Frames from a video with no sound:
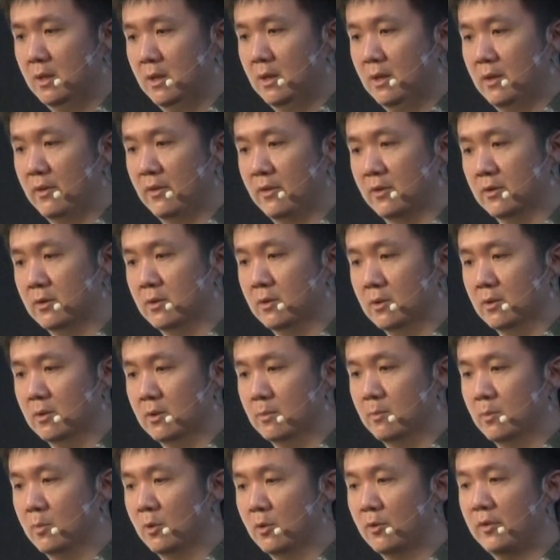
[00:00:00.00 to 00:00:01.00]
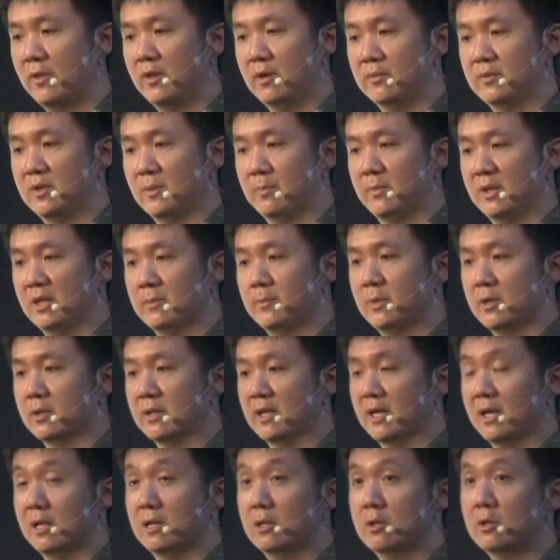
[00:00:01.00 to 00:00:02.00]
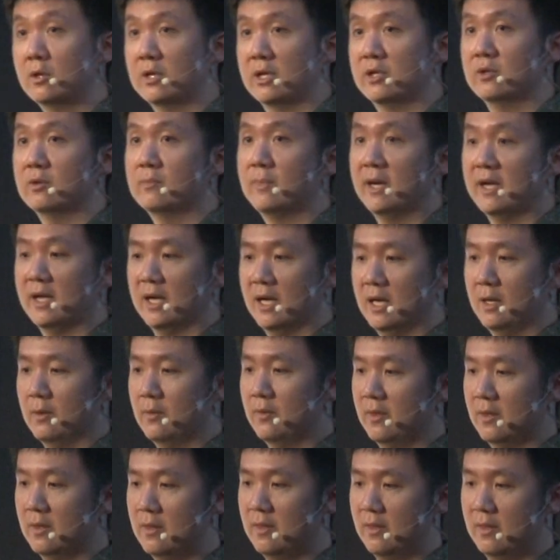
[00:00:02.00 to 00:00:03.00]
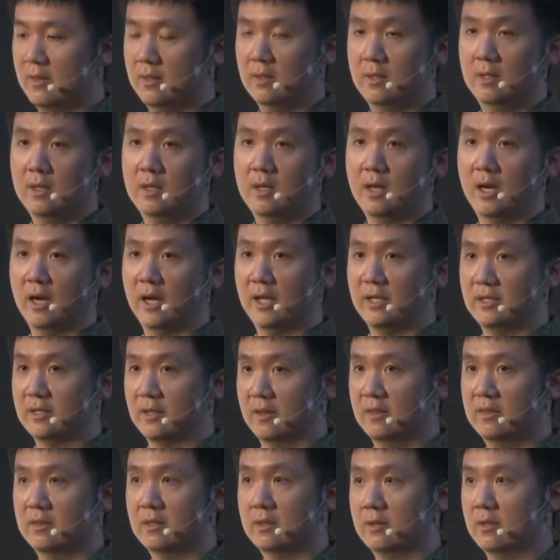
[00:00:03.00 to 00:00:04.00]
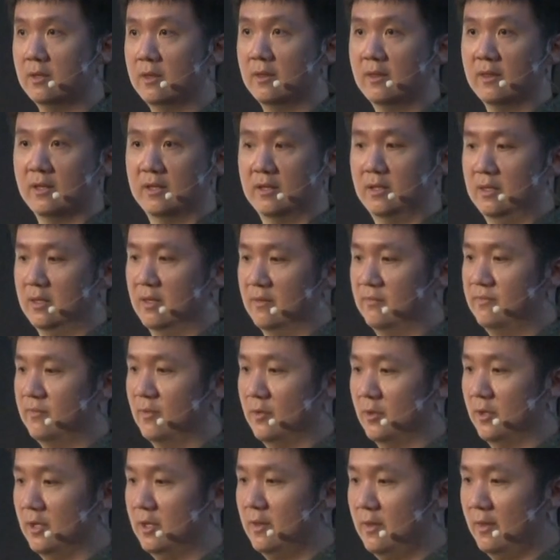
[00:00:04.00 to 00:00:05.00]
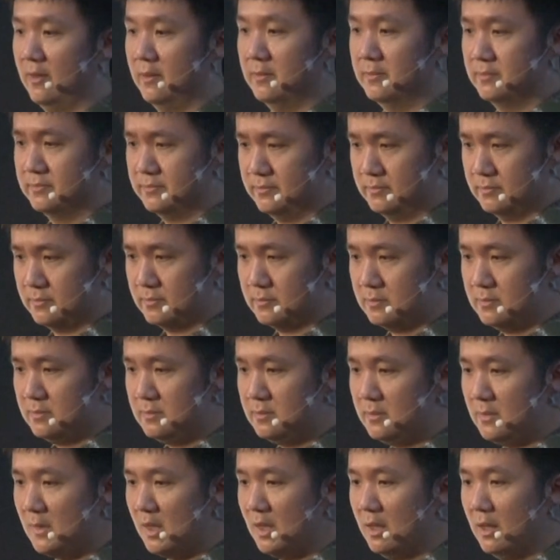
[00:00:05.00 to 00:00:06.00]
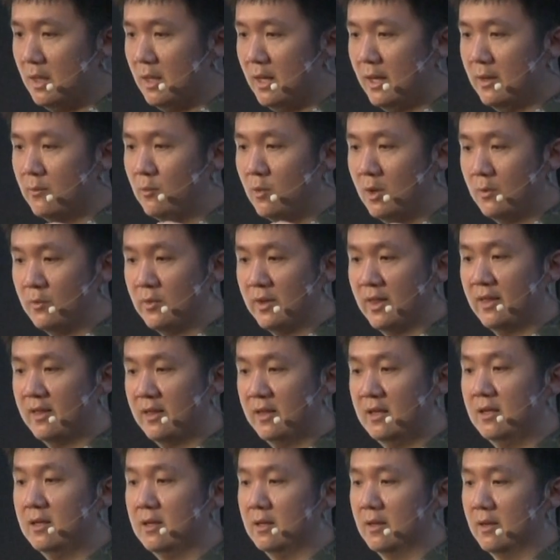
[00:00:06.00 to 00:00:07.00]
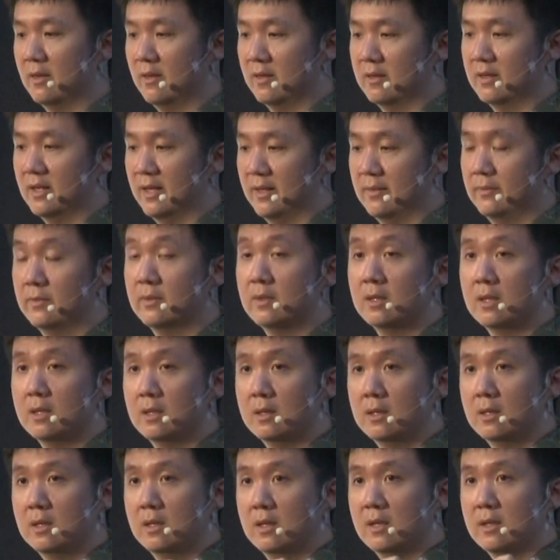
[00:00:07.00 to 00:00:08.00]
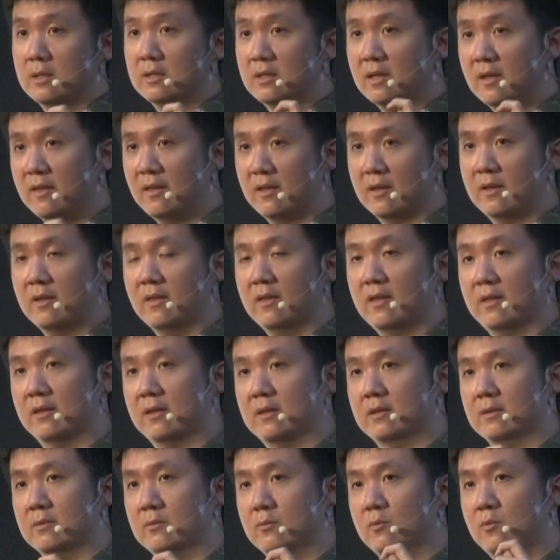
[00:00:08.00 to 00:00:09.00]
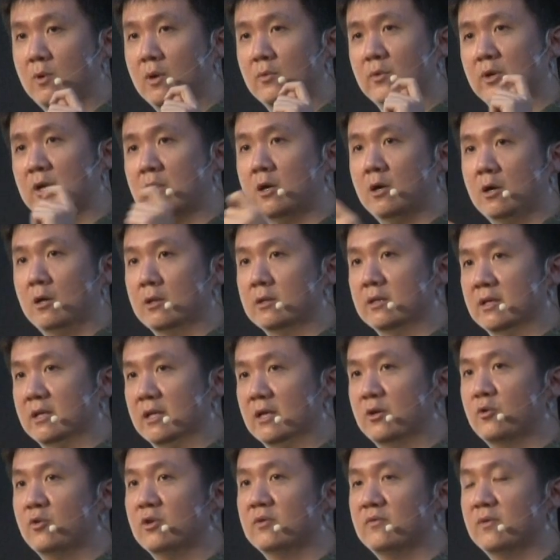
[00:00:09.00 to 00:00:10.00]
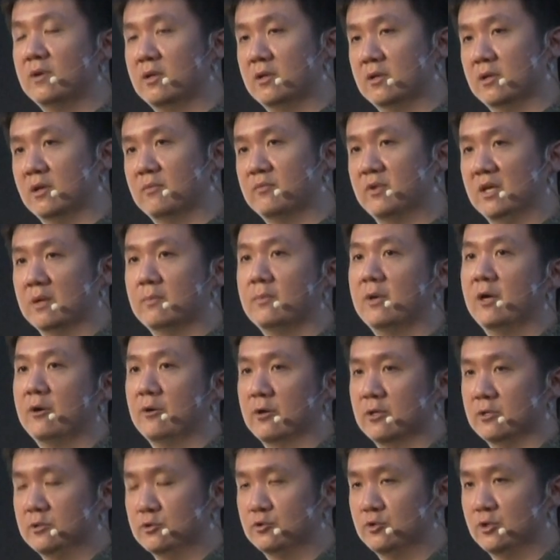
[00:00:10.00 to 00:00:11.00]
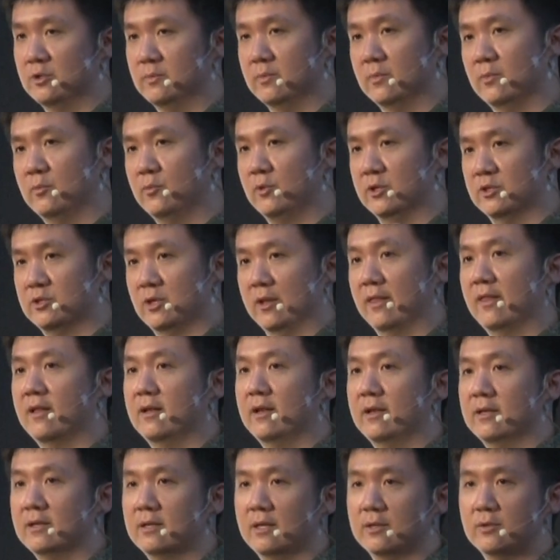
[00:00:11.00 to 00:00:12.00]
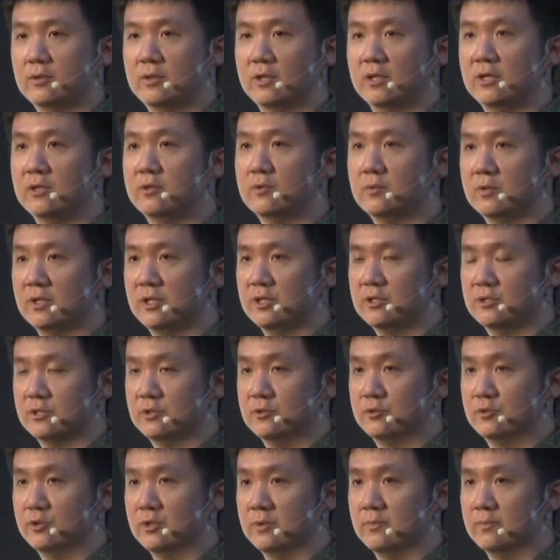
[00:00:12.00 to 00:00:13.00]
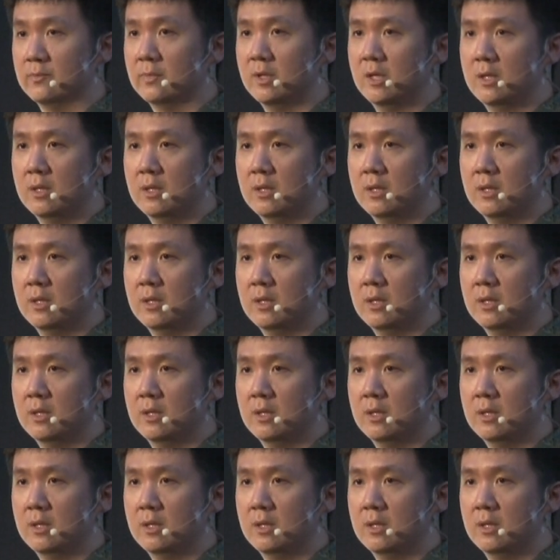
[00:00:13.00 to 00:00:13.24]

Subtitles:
So most of the people that are looking to buy houses are in their 30s and in their 40s. And what we see is that this is what we call the equivalent of the American dream. We translate that to the Indonesian dream.